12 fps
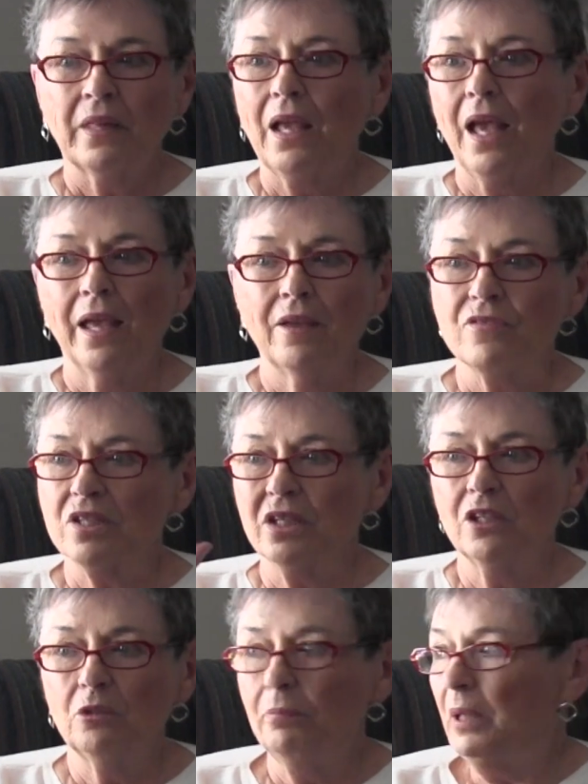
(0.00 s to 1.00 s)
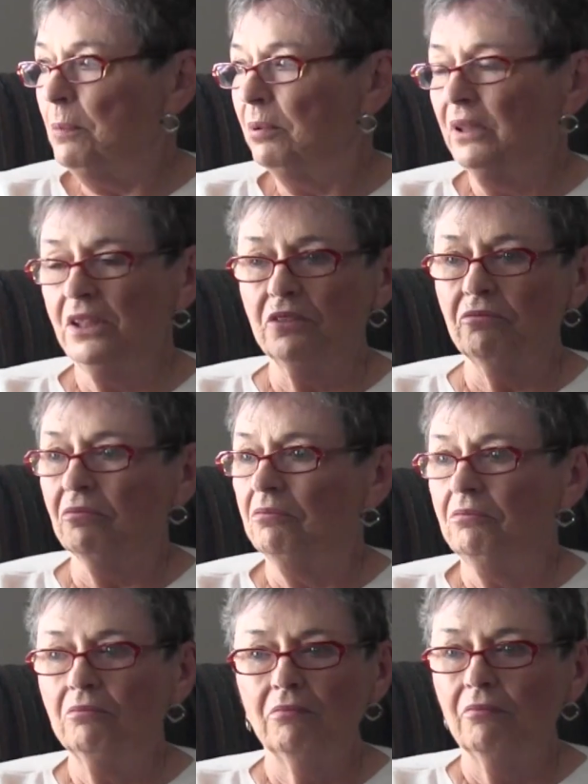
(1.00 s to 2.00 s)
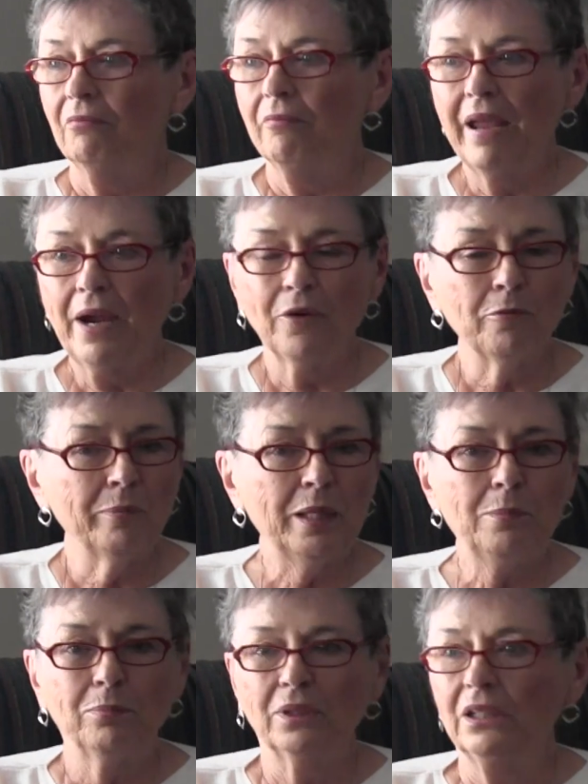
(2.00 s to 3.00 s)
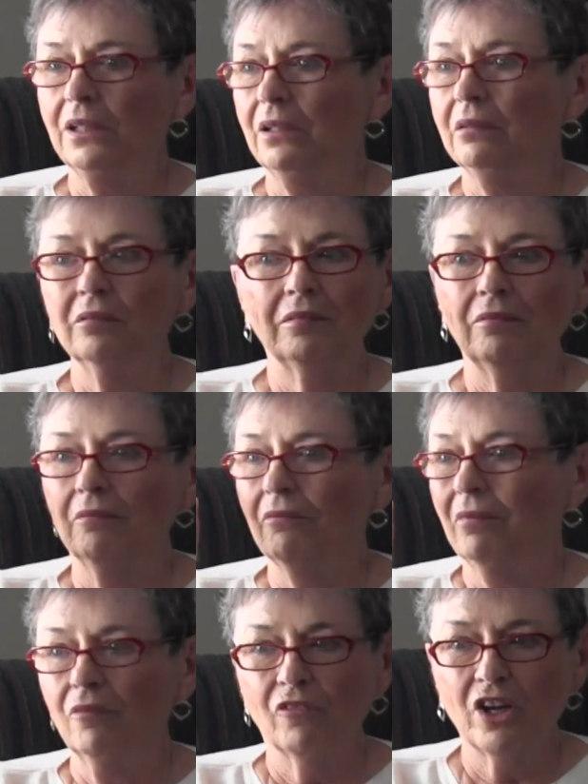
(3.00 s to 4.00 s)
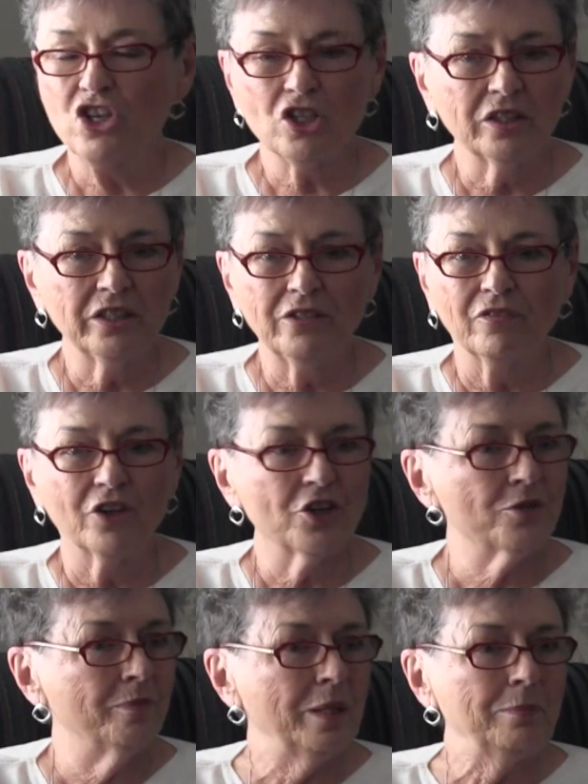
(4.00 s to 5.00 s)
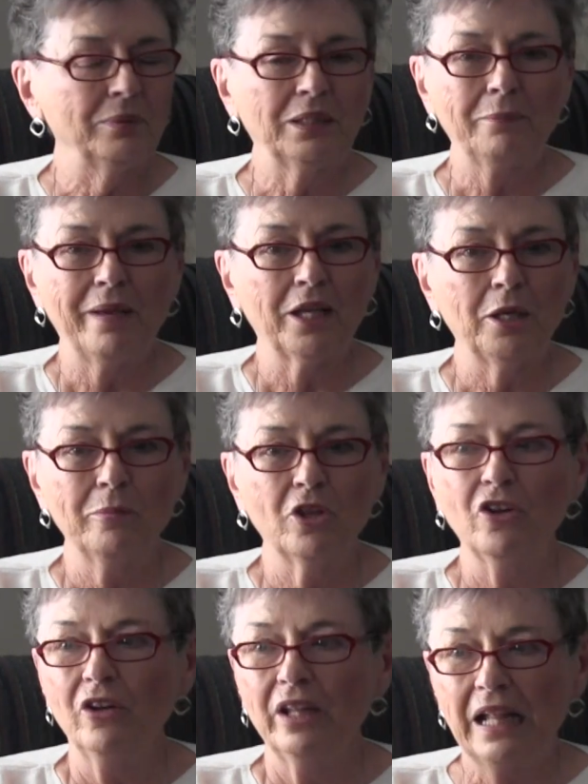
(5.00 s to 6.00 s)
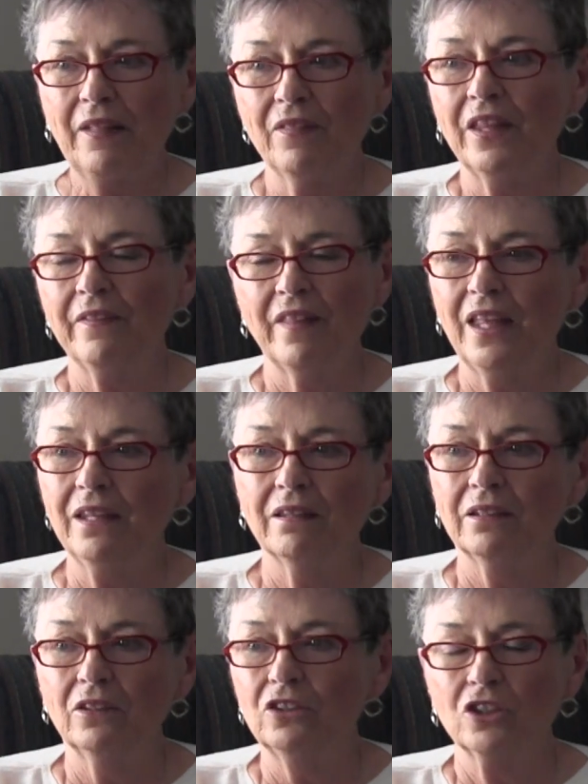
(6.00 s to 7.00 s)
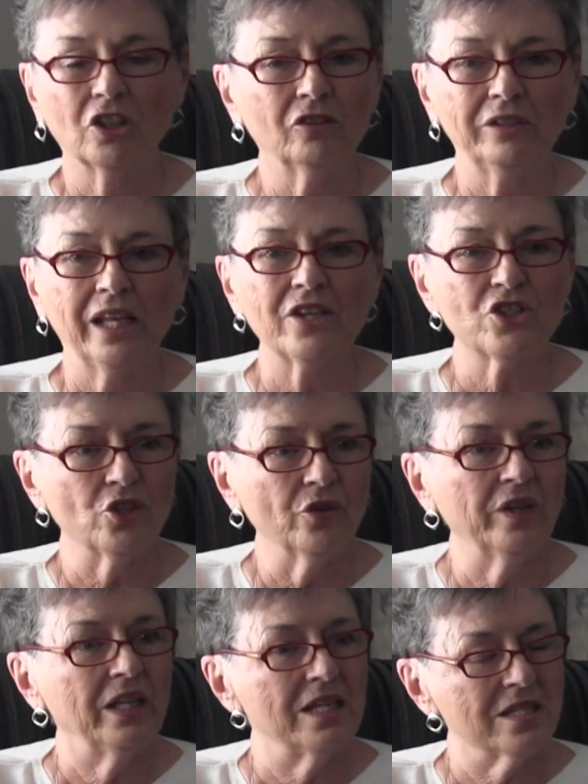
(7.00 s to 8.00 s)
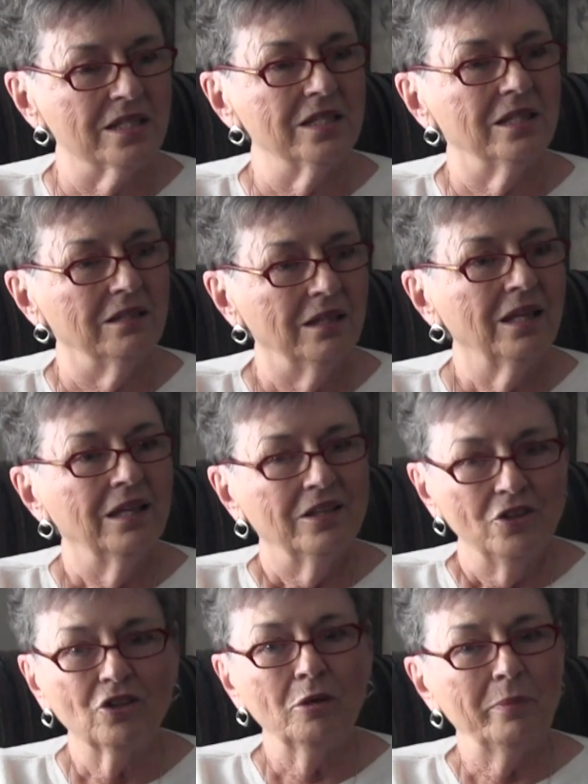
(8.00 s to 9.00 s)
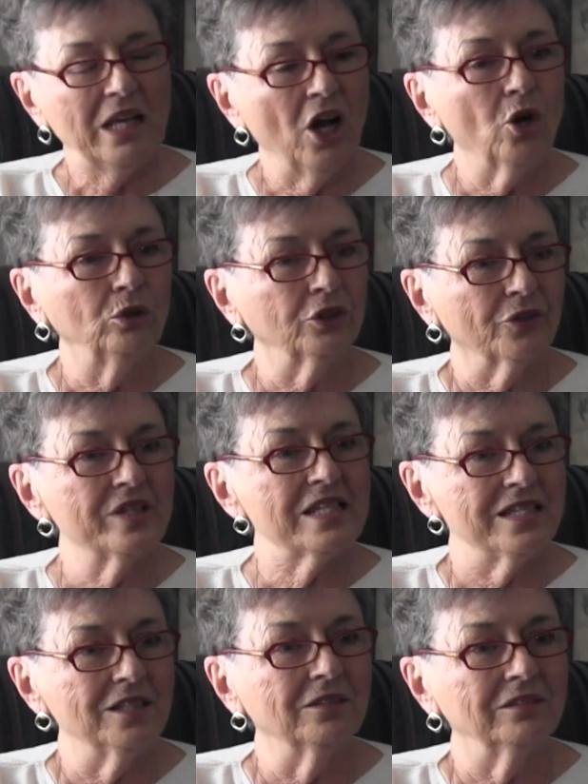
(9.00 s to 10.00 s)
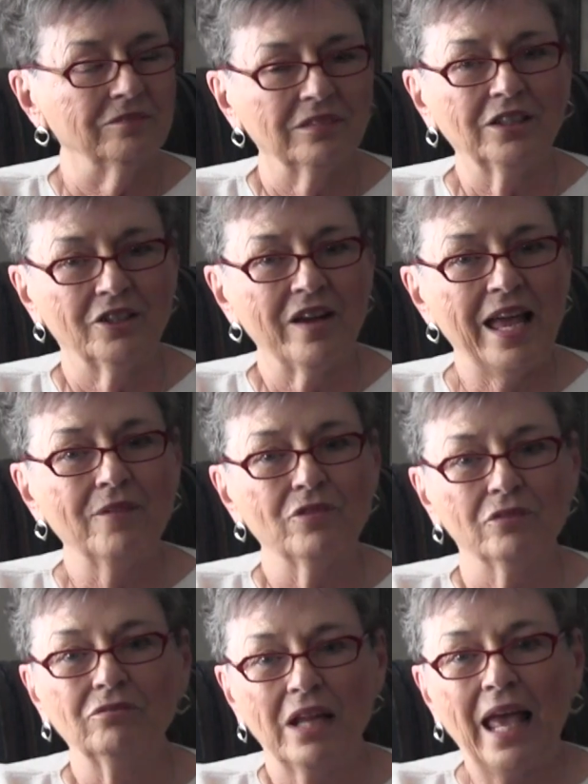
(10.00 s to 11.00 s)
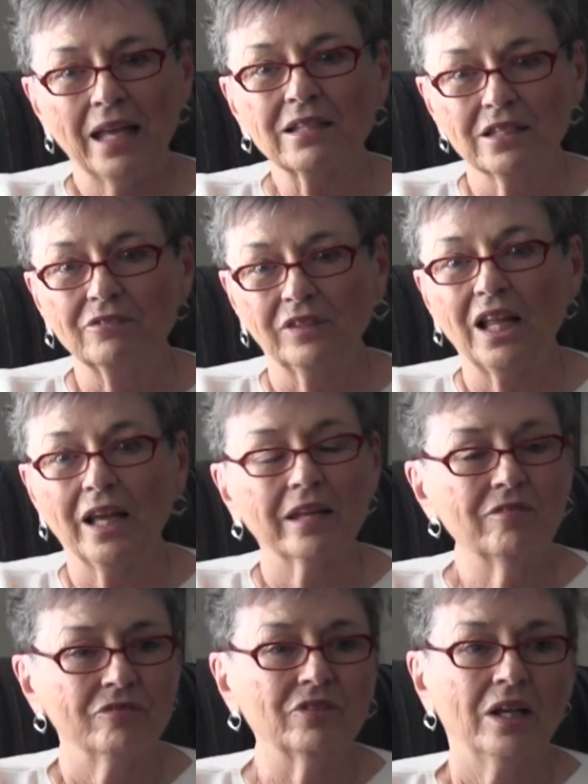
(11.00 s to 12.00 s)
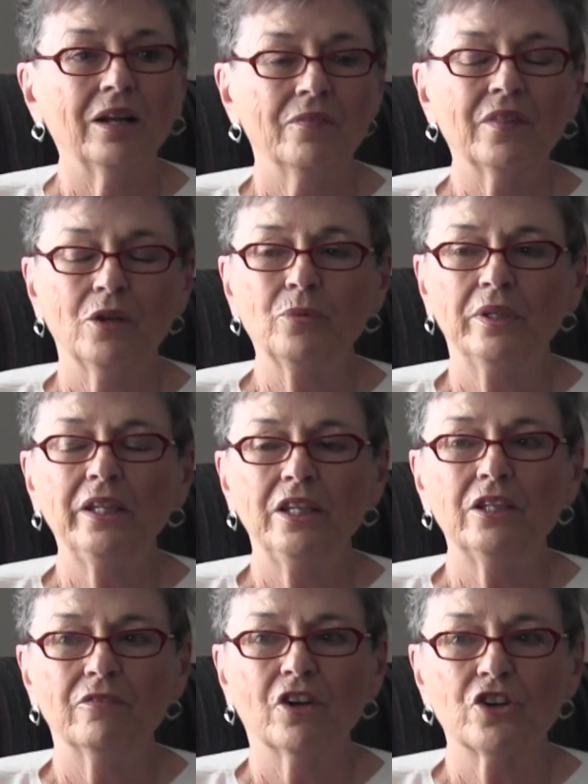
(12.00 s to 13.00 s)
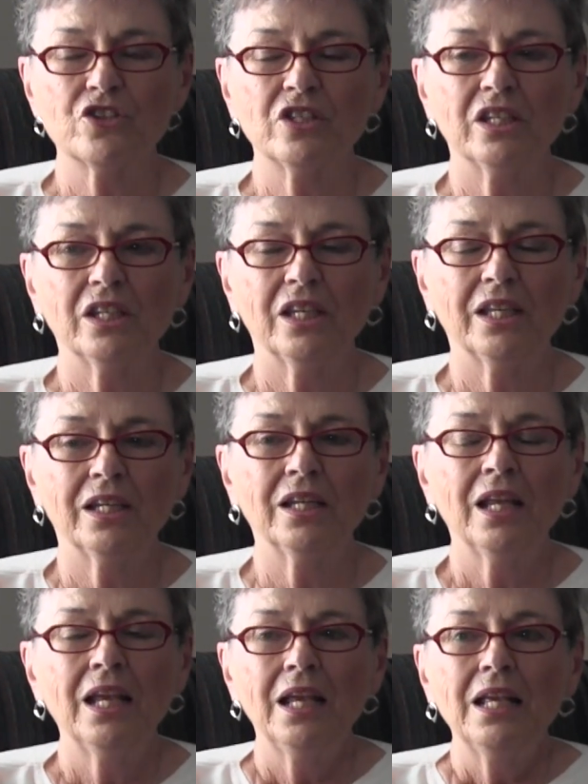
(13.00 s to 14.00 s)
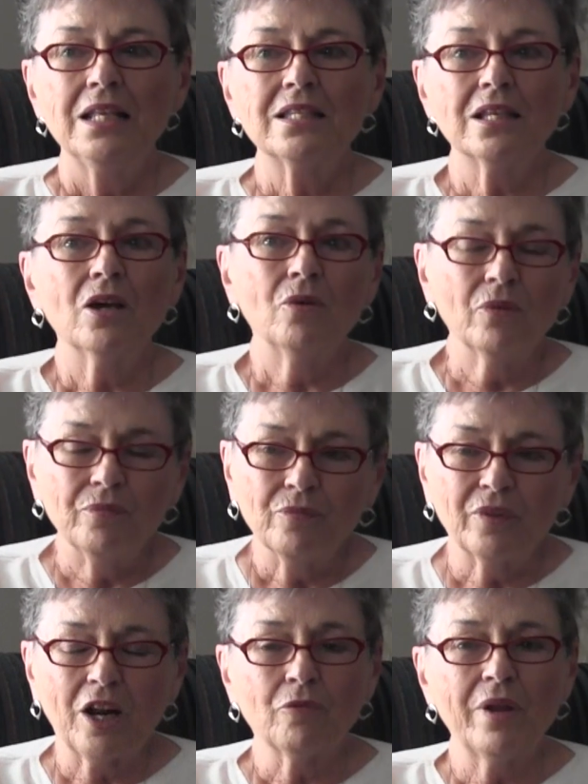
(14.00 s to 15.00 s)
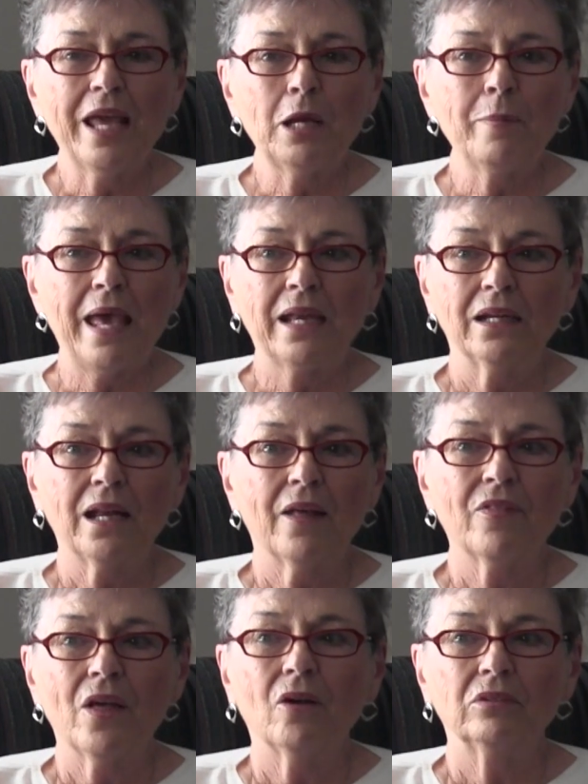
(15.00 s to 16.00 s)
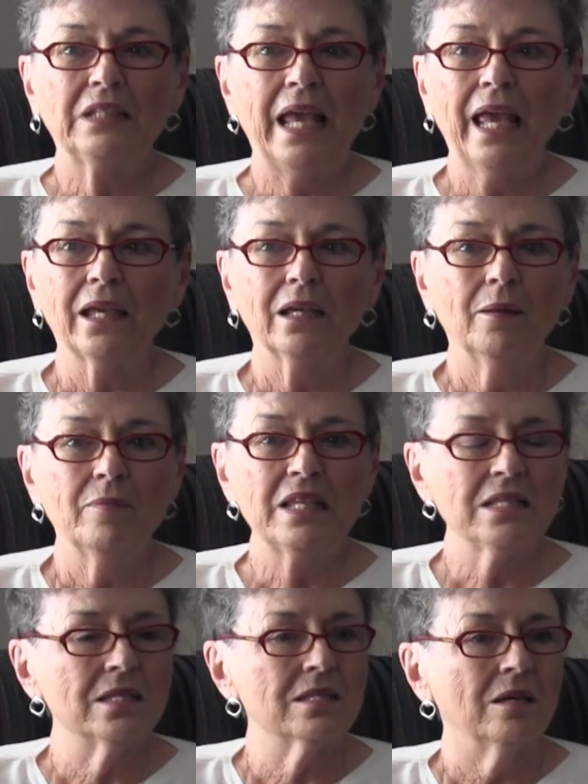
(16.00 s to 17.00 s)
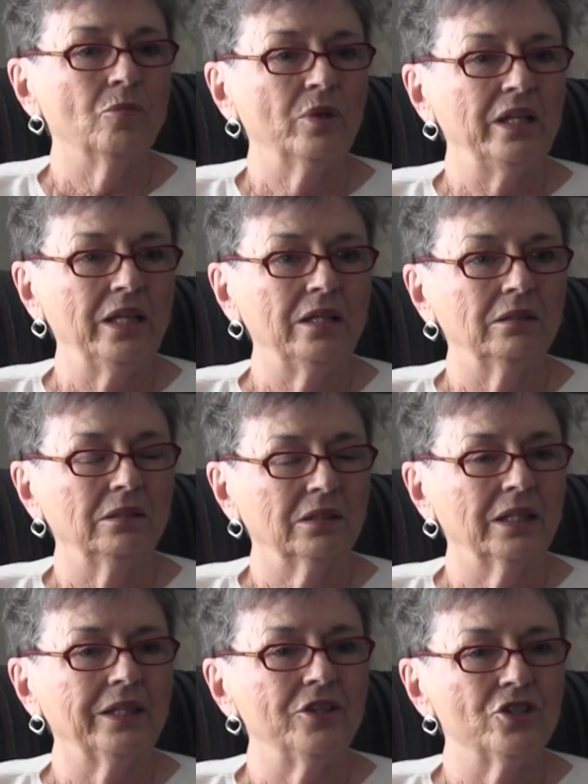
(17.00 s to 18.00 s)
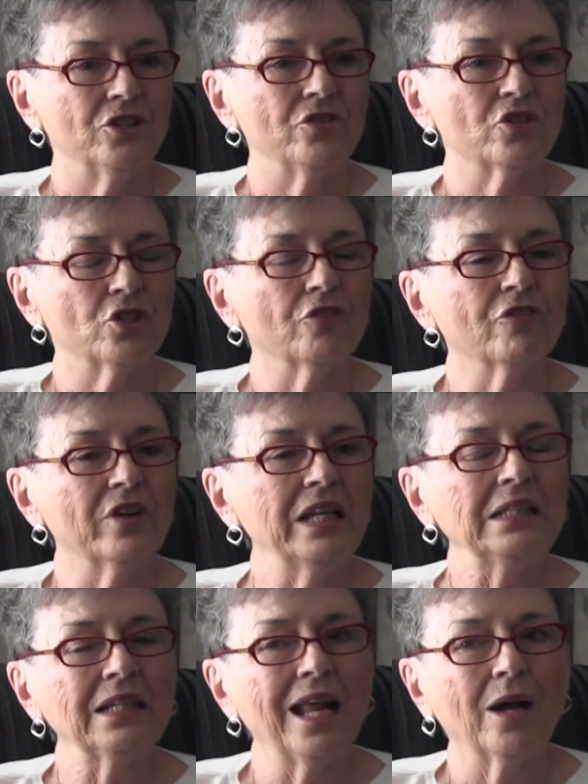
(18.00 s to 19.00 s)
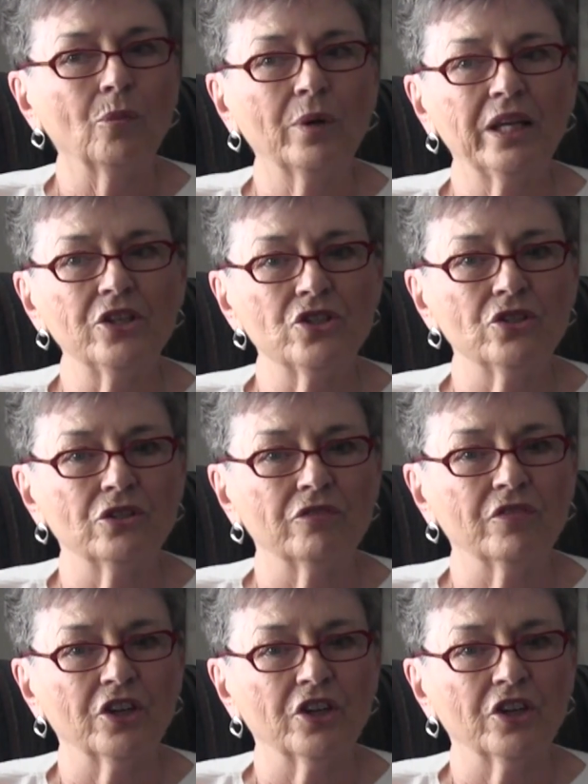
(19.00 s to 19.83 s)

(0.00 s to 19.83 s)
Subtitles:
have single people and married people and racially diverse people in my community. I think the little girl next door need to see you can be older and still, have an active life. I think we need diversity. And so when I read about it, I thought, daggum, this is something we need to look into. So a friend and I went in